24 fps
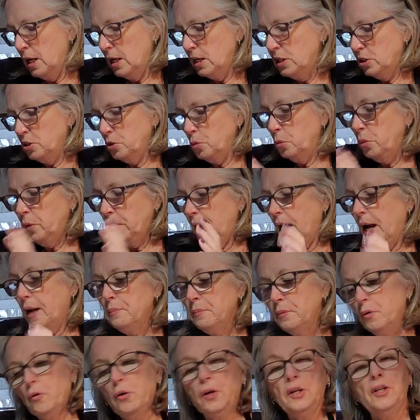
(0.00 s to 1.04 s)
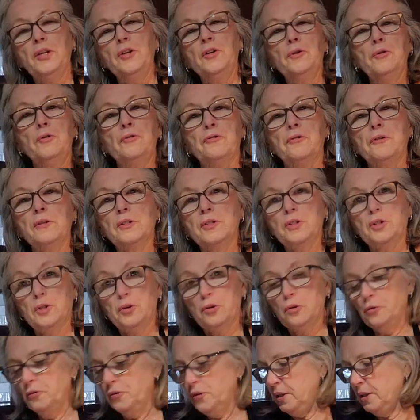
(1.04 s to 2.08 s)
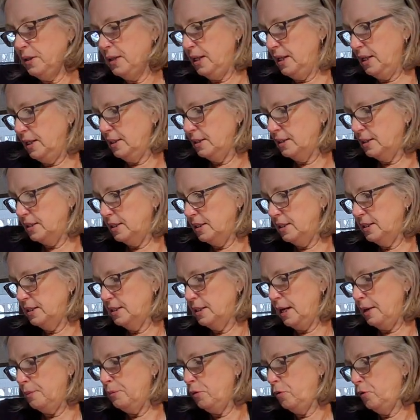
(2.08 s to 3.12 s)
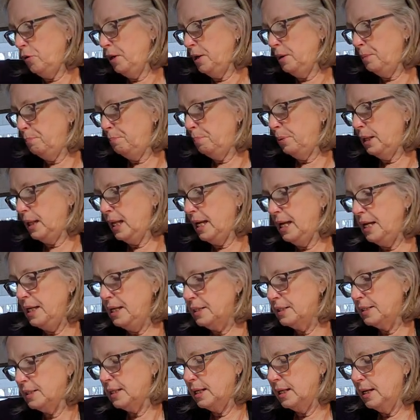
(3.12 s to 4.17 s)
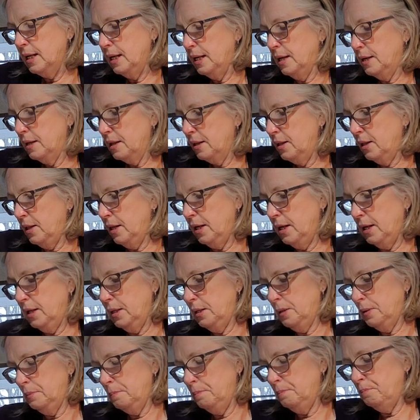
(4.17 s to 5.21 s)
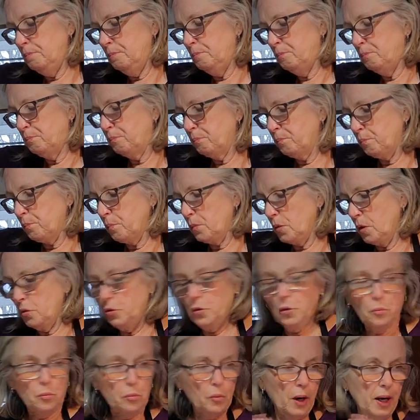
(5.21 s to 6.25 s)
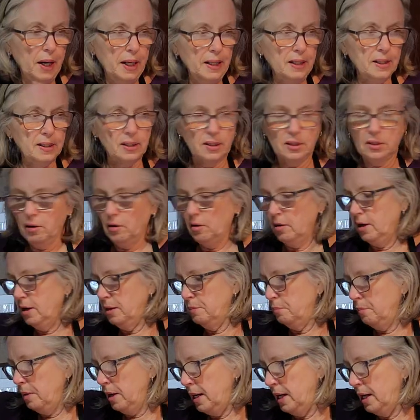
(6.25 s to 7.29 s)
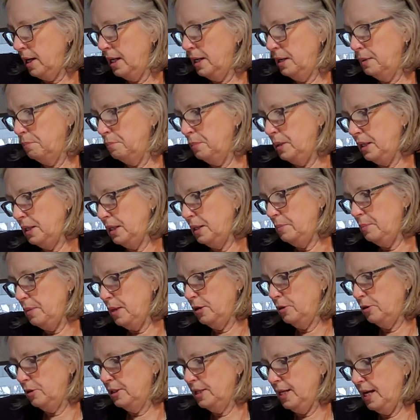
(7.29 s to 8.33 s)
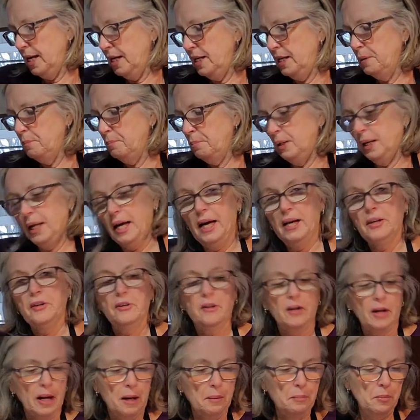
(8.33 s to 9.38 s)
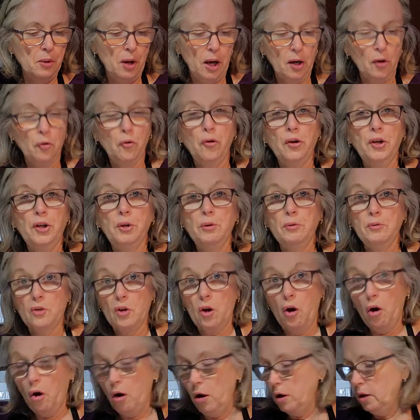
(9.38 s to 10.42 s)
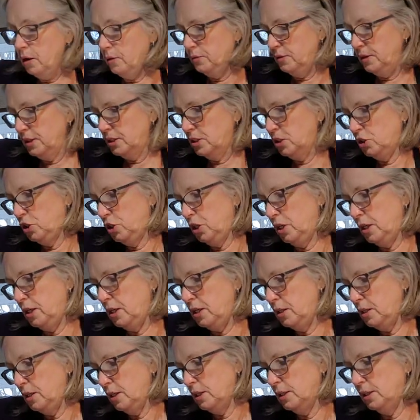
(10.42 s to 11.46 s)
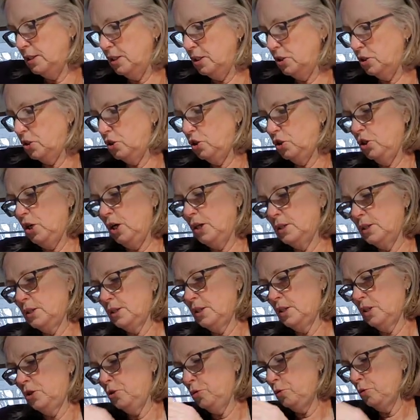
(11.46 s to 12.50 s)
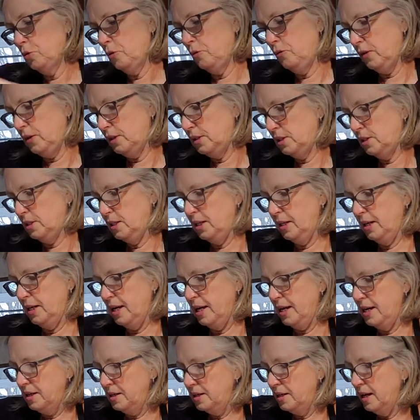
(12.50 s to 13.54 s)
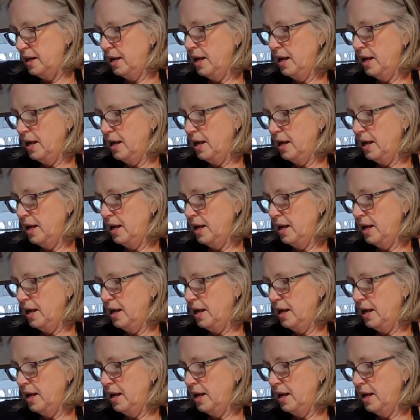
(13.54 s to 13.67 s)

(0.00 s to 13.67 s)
So what I'm going to do for serving this is I'm going to plate the rice on my medium entertaining platter. I'm not going to use all of this chicken because it's just the two of us tonight.